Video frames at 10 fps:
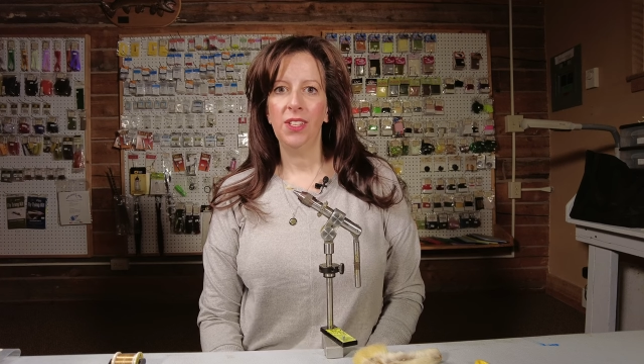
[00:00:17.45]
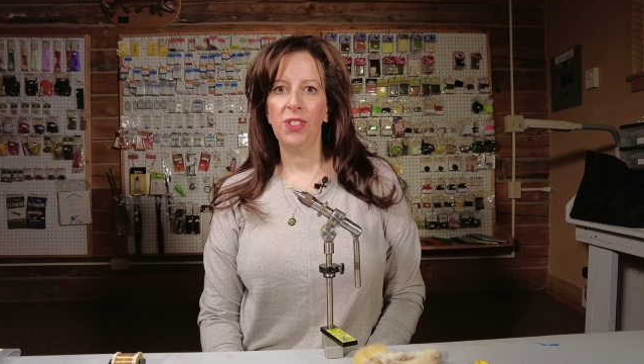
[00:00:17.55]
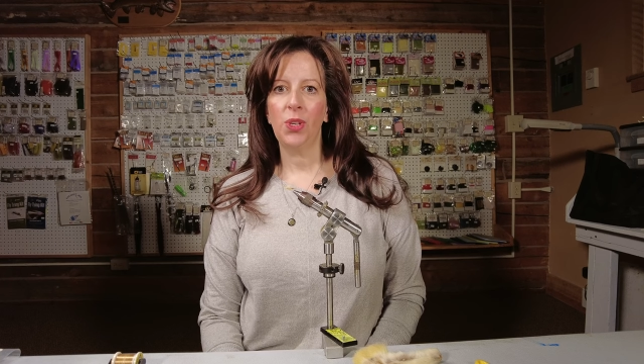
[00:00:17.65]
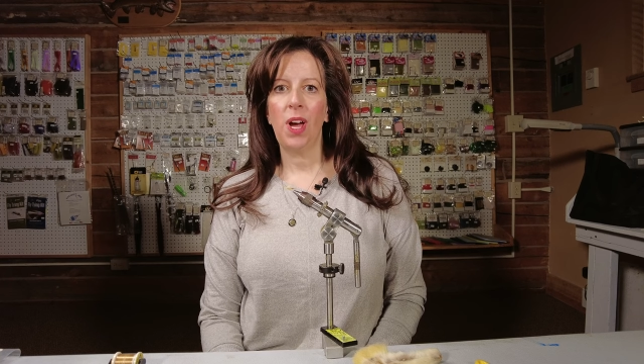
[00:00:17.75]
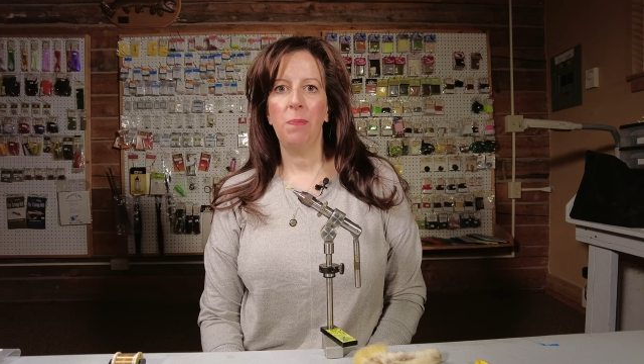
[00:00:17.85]

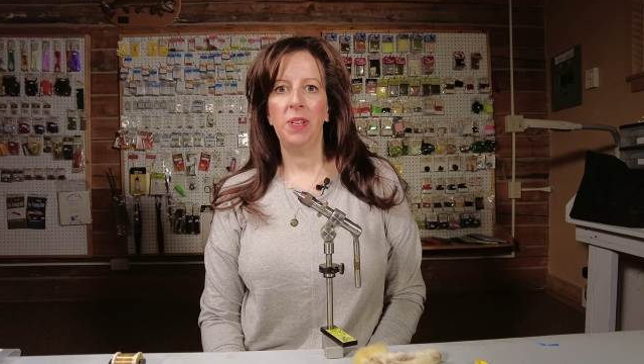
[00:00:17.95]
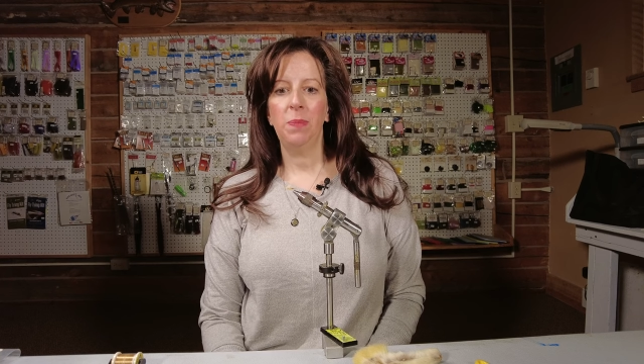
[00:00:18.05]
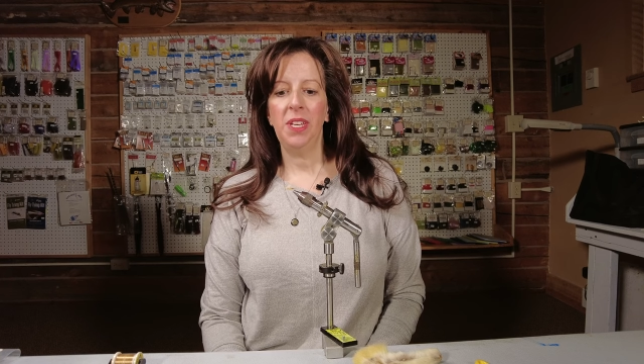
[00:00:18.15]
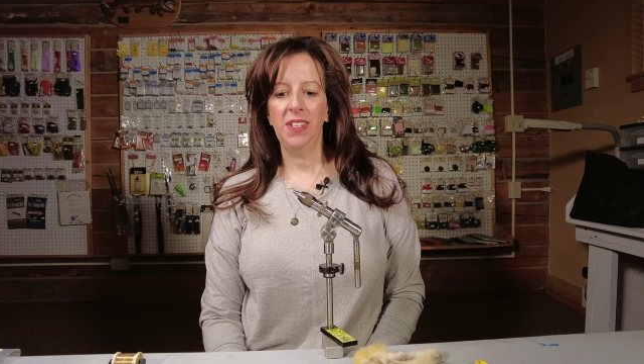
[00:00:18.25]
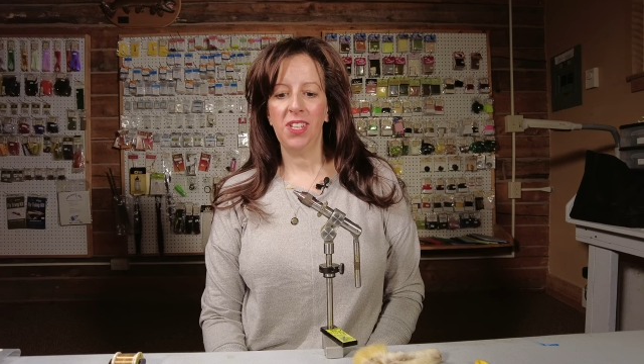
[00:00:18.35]
So happy to
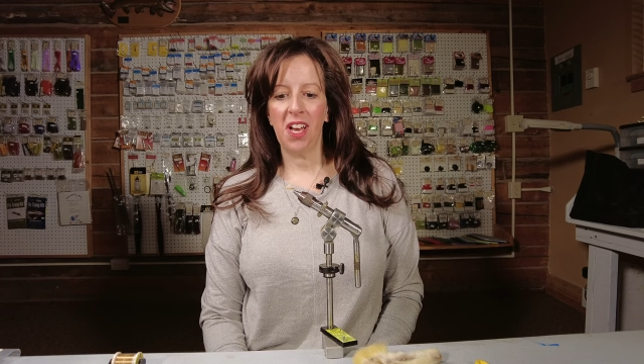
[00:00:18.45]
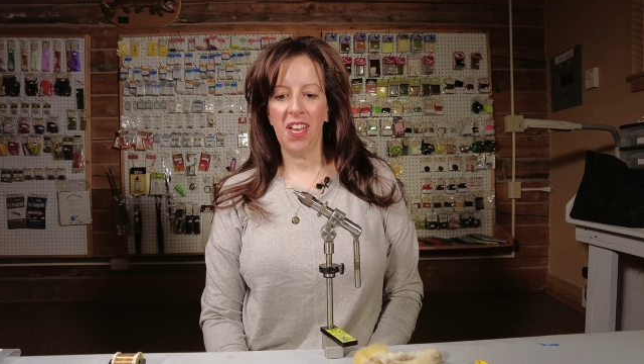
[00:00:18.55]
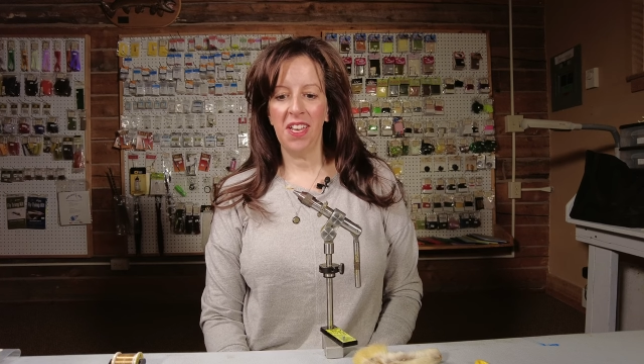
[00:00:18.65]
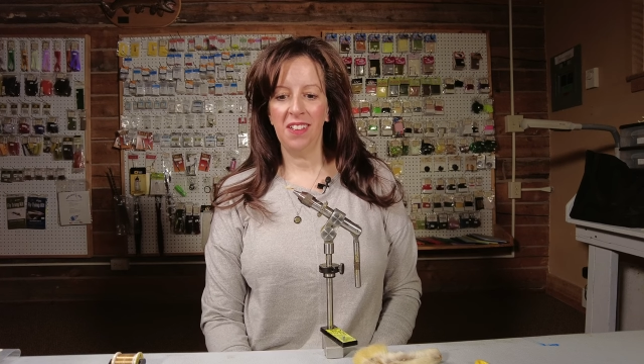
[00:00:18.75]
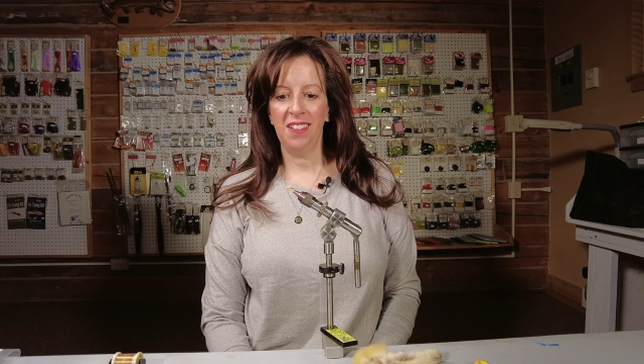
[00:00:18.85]
be
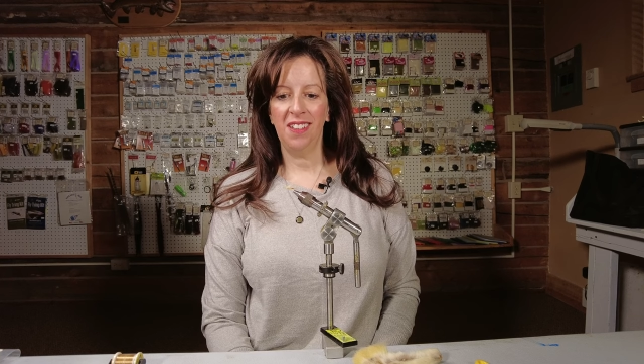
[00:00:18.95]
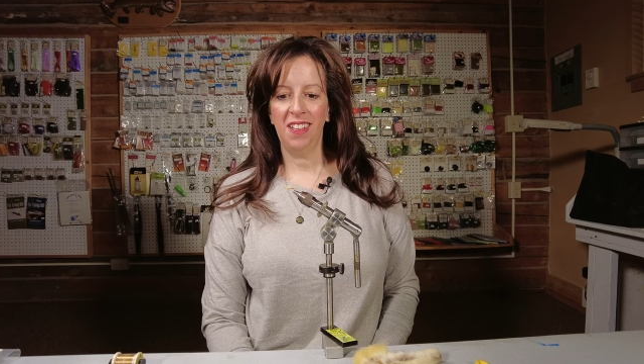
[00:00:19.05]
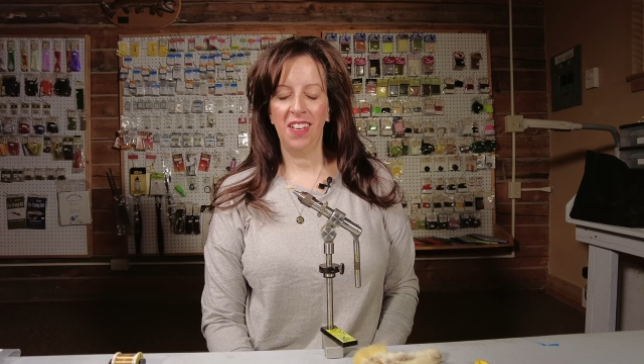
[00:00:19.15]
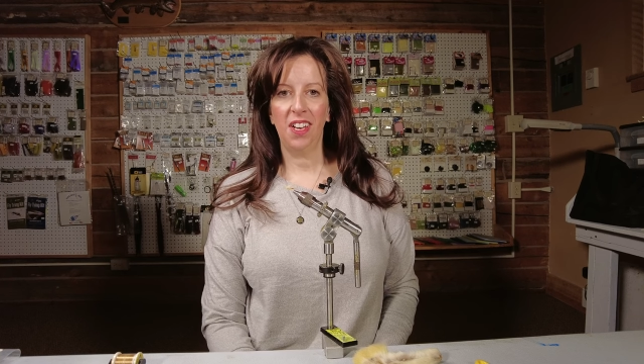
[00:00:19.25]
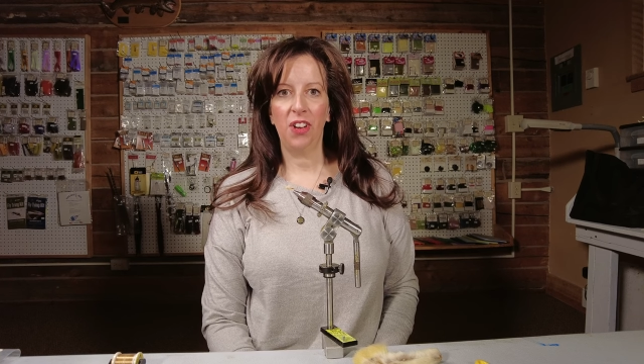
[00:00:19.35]
tying
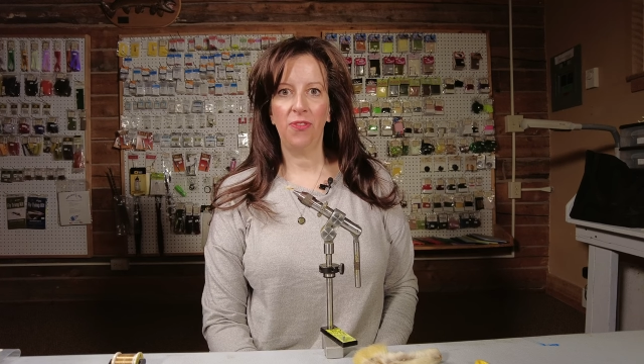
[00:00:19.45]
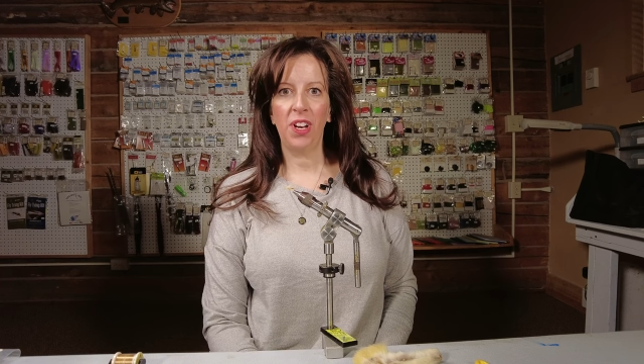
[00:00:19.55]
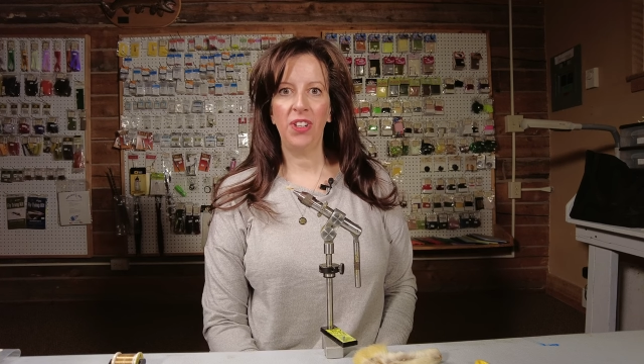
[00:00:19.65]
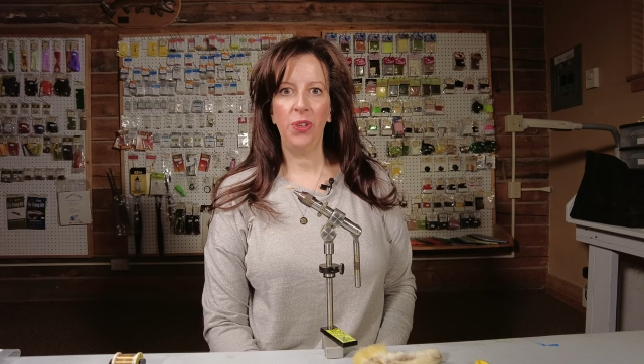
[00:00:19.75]
a fun